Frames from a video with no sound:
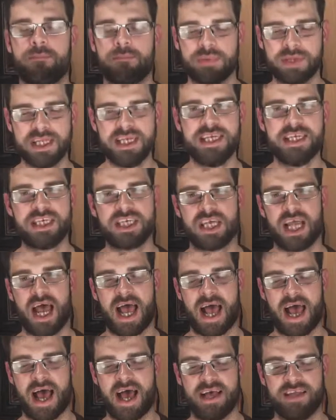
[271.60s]
Bleach
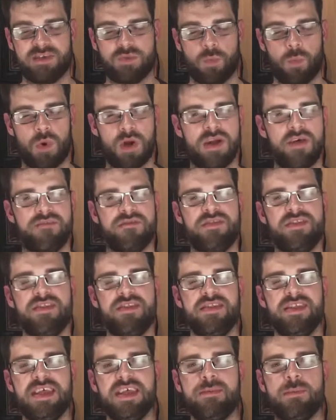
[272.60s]
has one
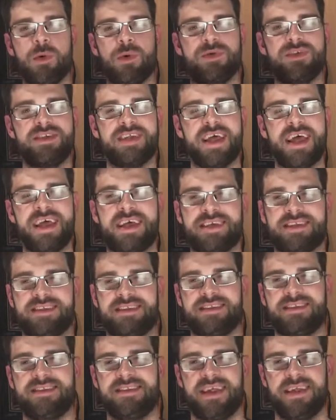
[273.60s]
of the most
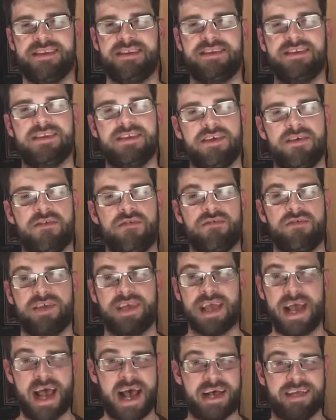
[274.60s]
extensive
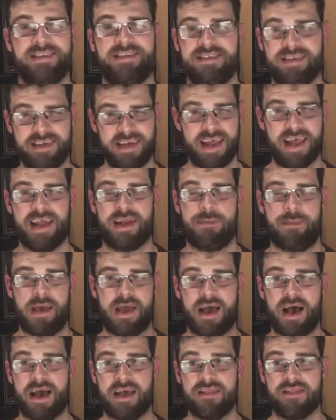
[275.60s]
casts in anime,
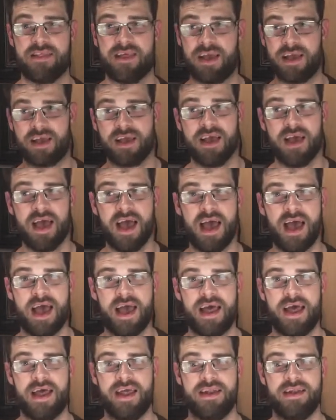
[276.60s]
I think.
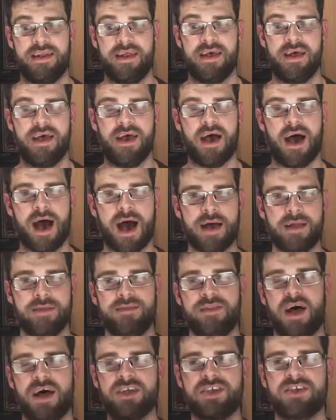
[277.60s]
And
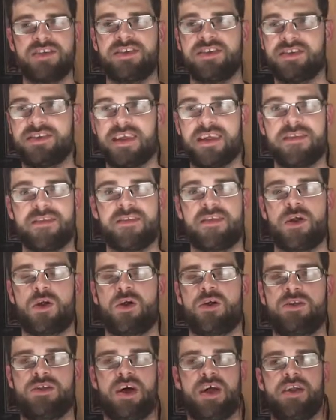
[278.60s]
not just to say that there
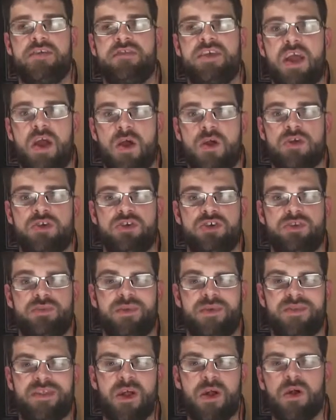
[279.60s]
are a ton of characters,
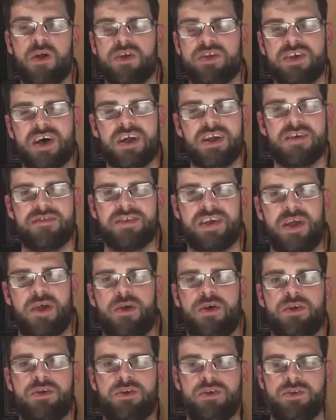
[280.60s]
but there are a ton of
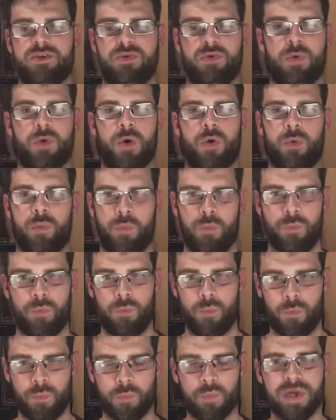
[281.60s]
characters who are
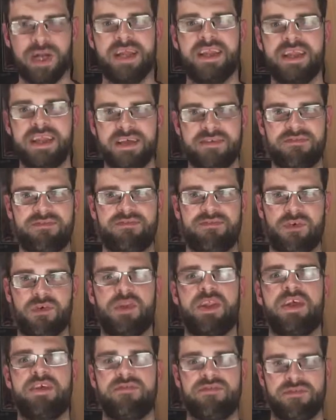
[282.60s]
really
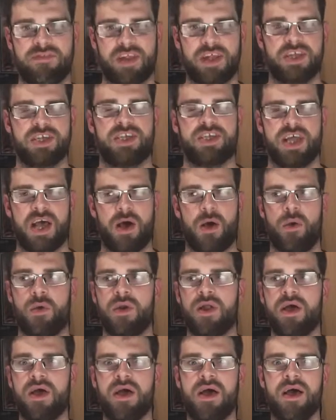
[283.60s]
fully fleshed out